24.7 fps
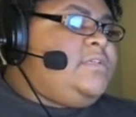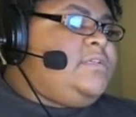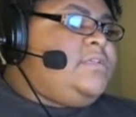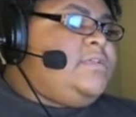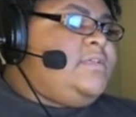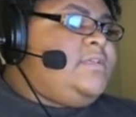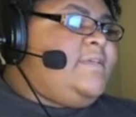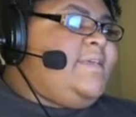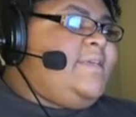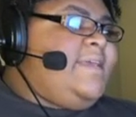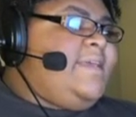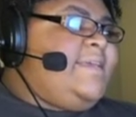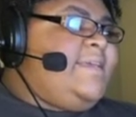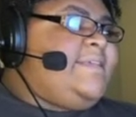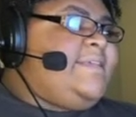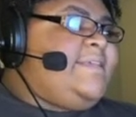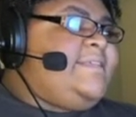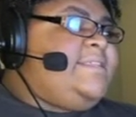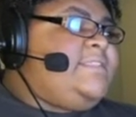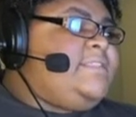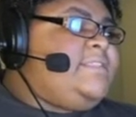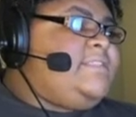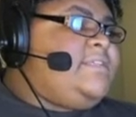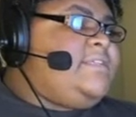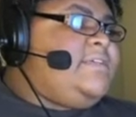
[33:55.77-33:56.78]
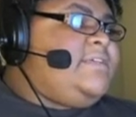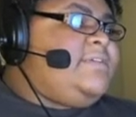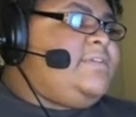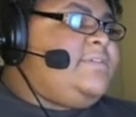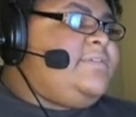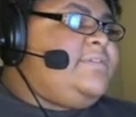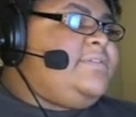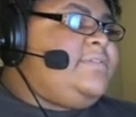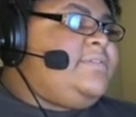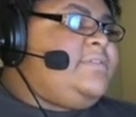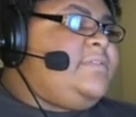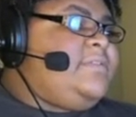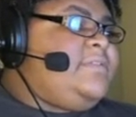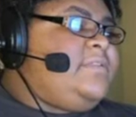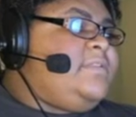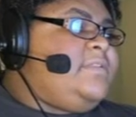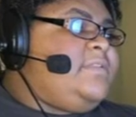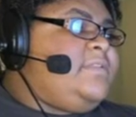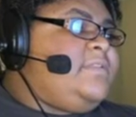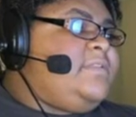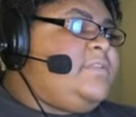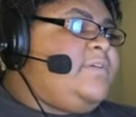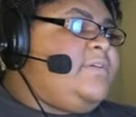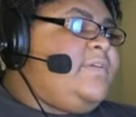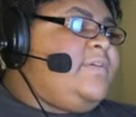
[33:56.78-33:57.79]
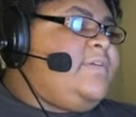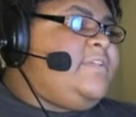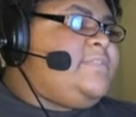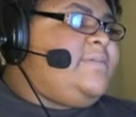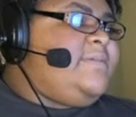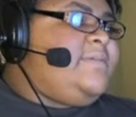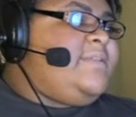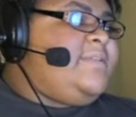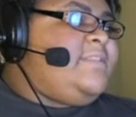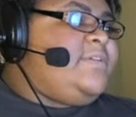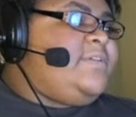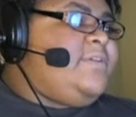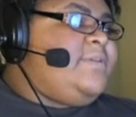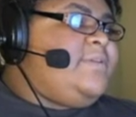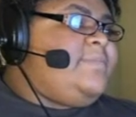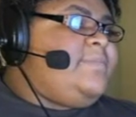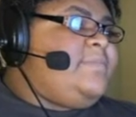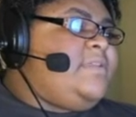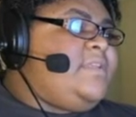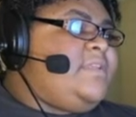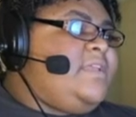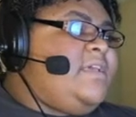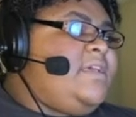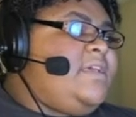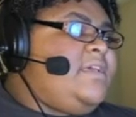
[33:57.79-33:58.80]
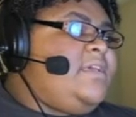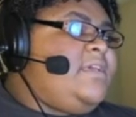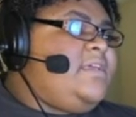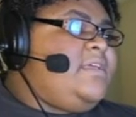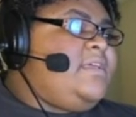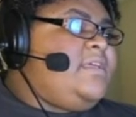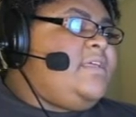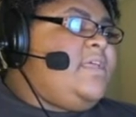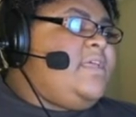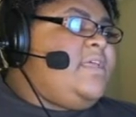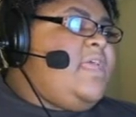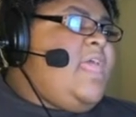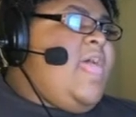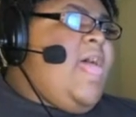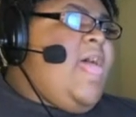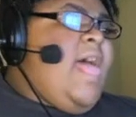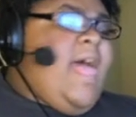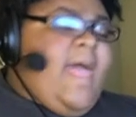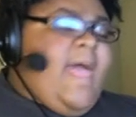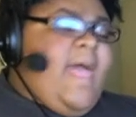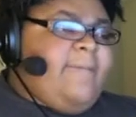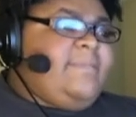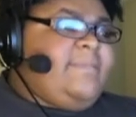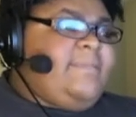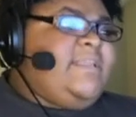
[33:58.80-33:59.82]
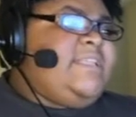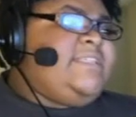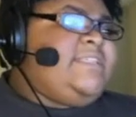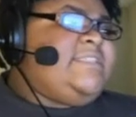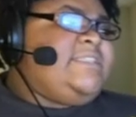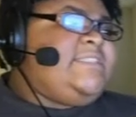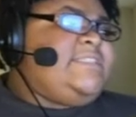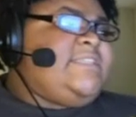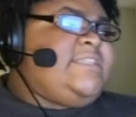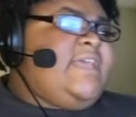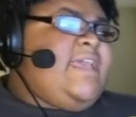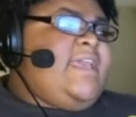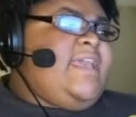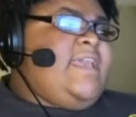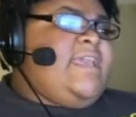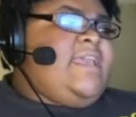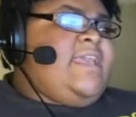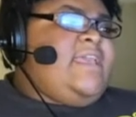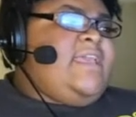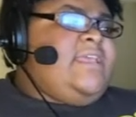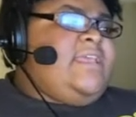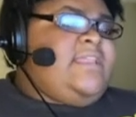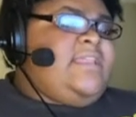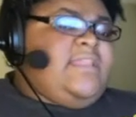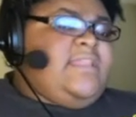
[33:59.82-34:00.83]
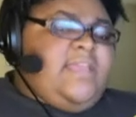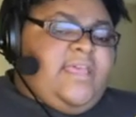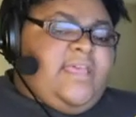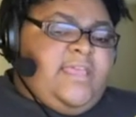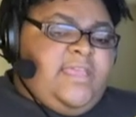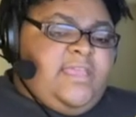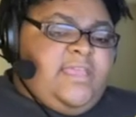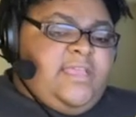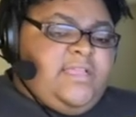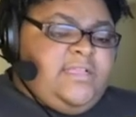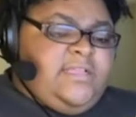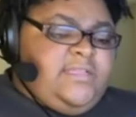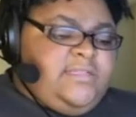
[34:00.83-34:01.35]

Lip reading: Okay. So the question about the kryptonite, I'm gonna say like